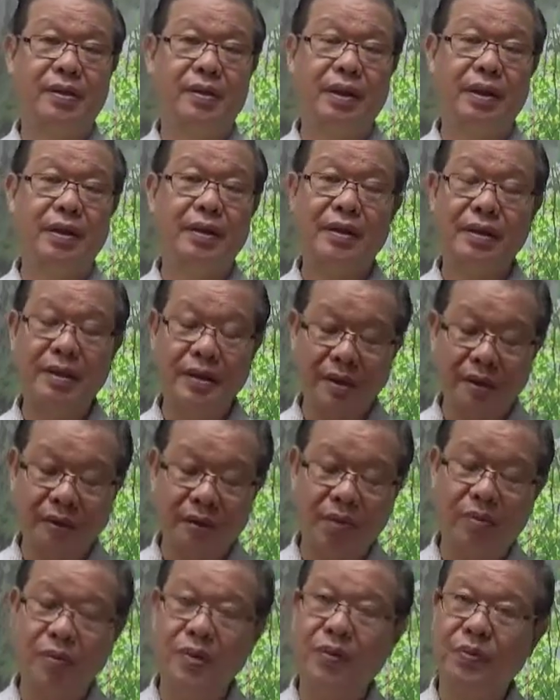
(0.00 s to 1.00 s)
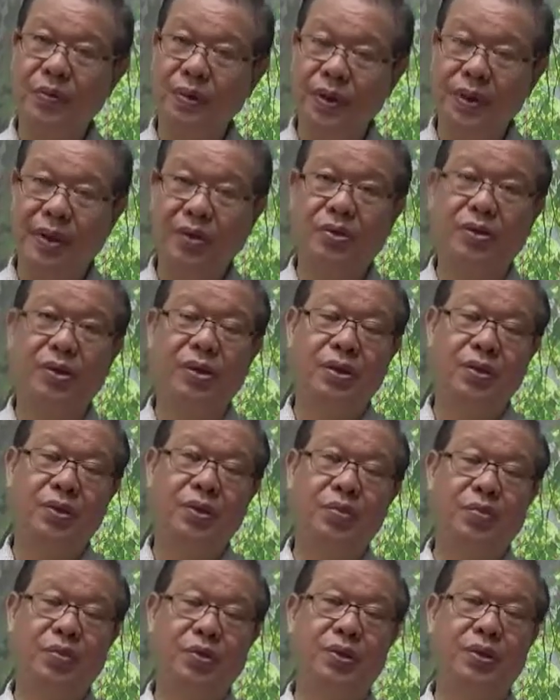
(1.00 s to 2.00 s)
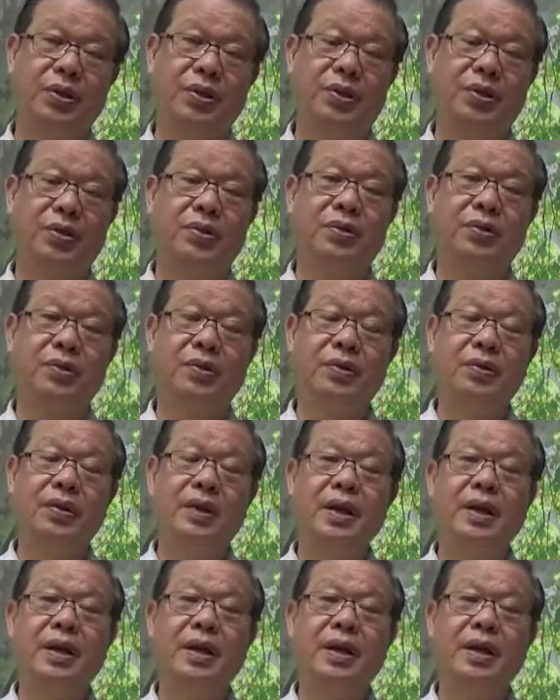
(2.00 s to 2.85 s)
And this is a common with actually non-Buddhists also.